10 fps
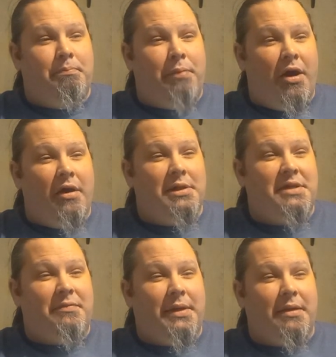
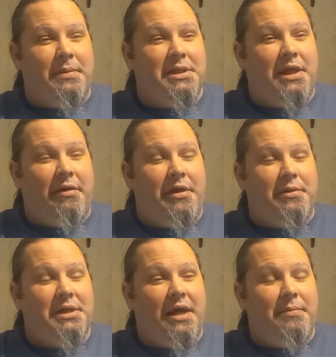Bards have become a
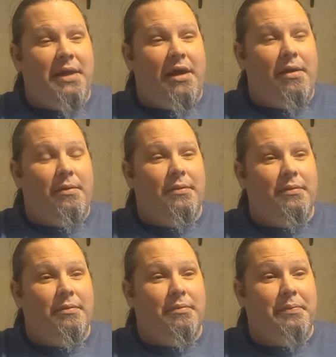stereotype now.
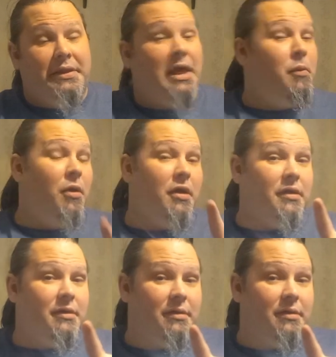But they weren't